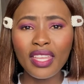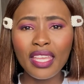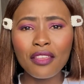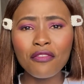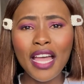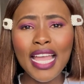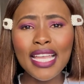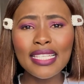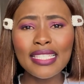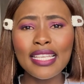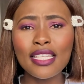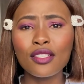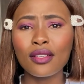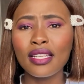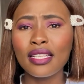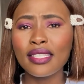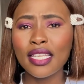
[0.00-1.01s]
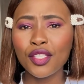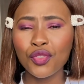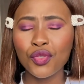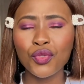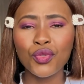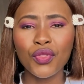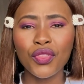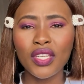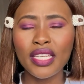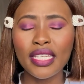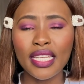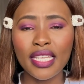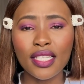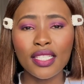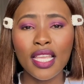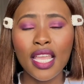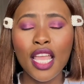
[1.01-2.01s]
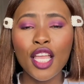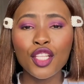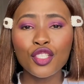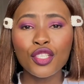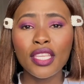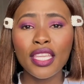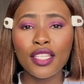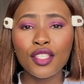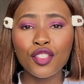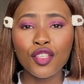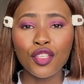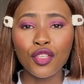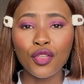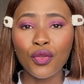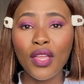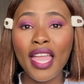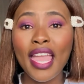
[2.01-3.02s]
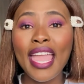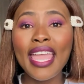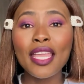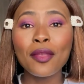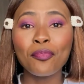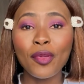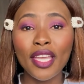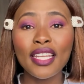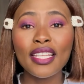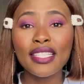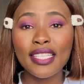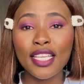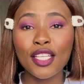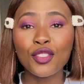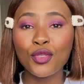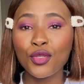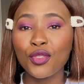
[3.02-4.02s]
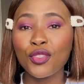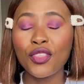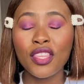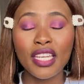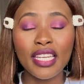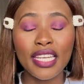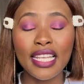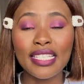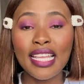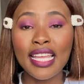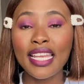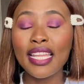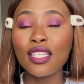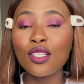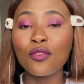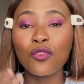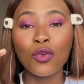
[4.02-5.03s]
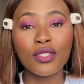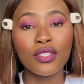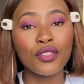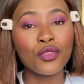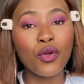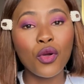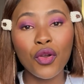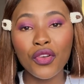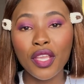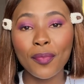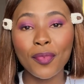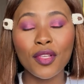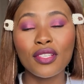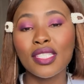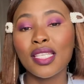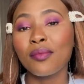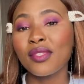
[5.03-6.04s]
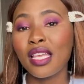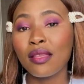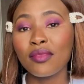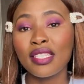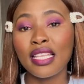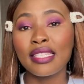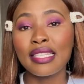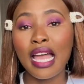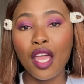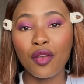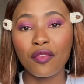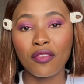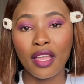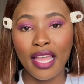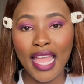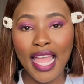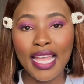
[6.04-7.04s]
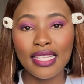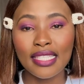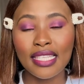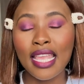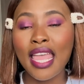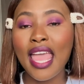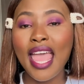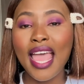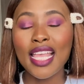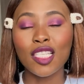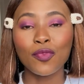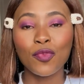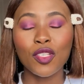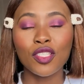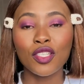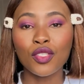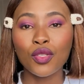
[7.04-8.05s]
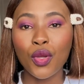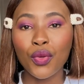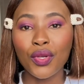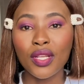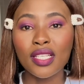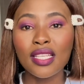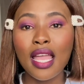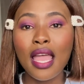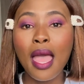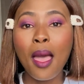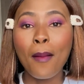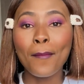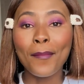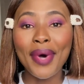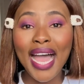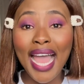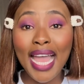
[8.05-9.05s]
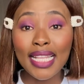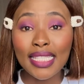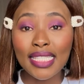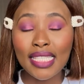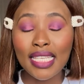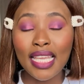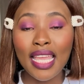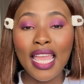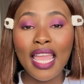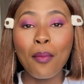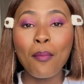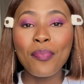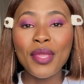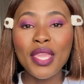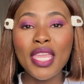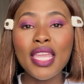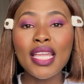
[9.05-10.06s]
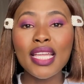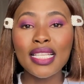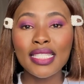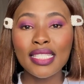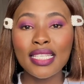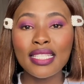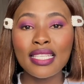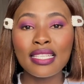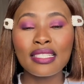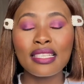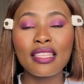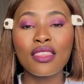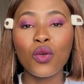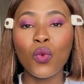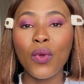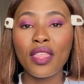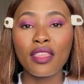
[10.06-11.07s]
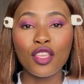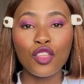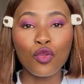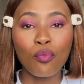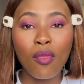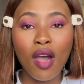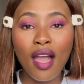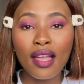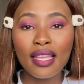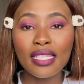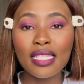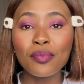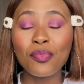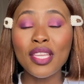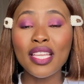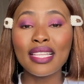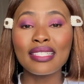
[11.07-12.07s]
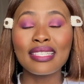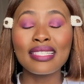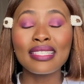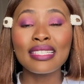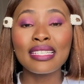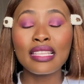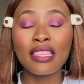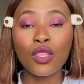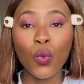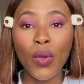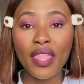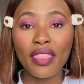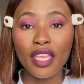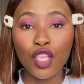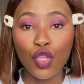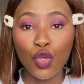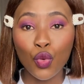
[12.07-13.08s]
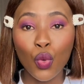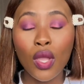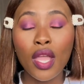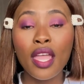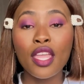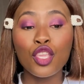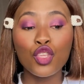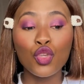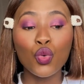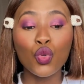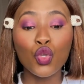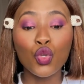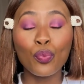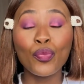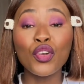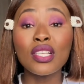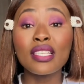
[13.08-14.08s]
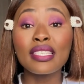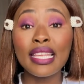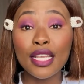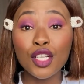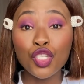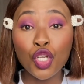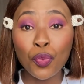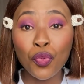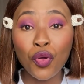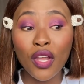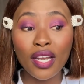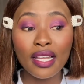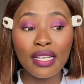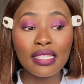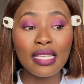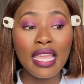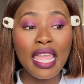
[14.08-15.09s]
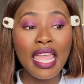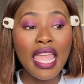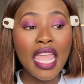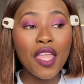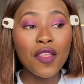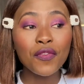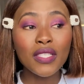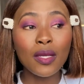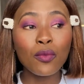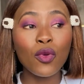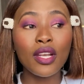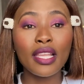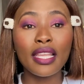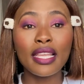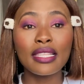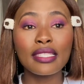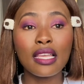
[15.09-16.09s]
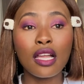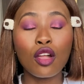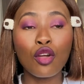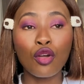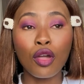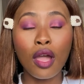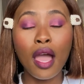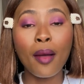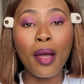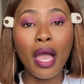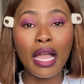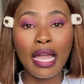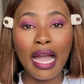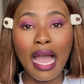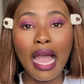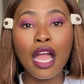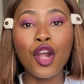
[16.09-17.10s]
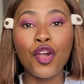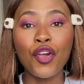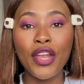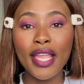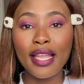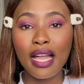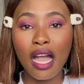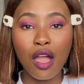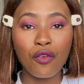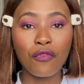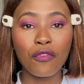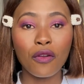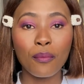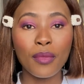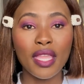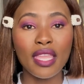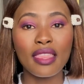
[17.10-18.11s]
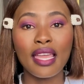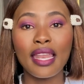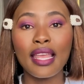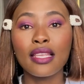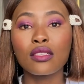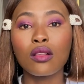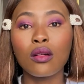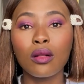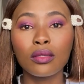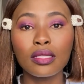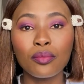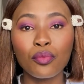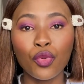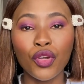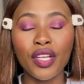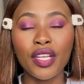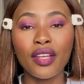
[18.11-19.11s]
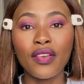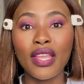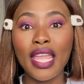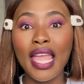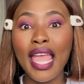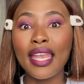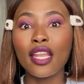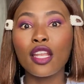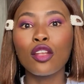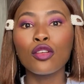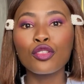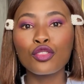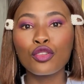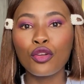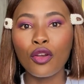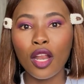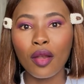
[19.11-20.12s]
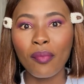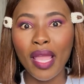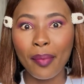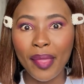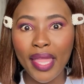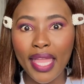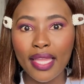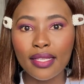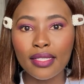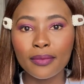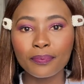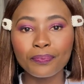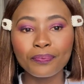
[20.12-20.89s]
If I say it's going to take 2 to 3 days to get to you, it better take 2 to 3 days, unless of course it's courier, because sometimes that's out of our hands as business owners. But be consistent in the way that you market, be consistent in the way that you present your product. If someone gets a gray gown from me that has gold embroidery and it looks good on my page,